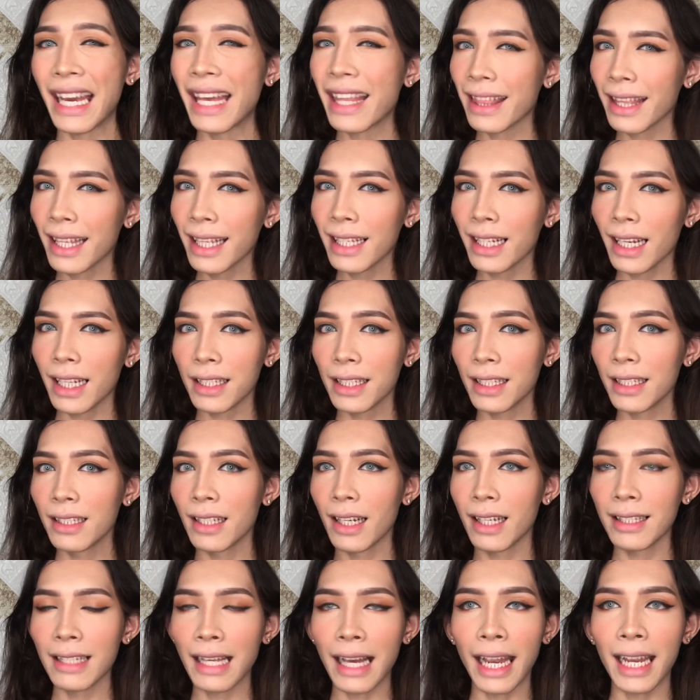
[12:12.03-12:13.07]
think I did
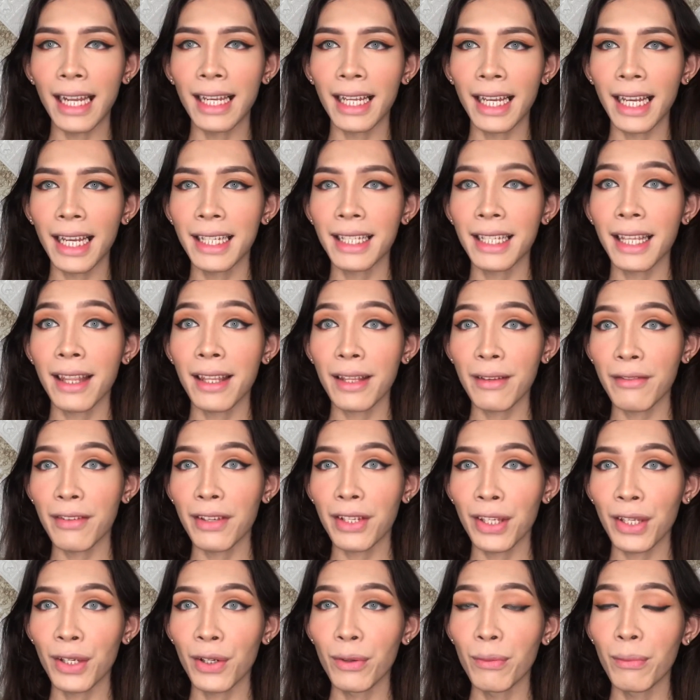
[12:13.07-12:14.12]
not highlight in the
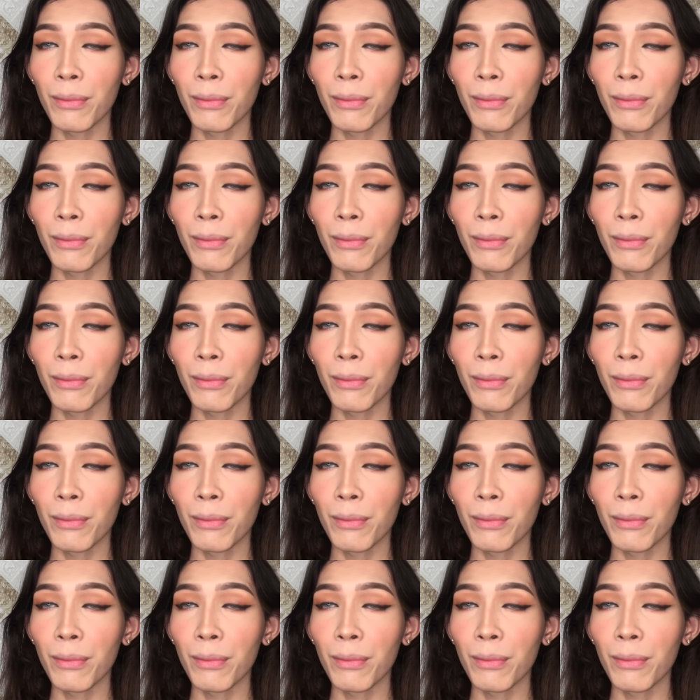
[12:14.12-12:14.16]
video,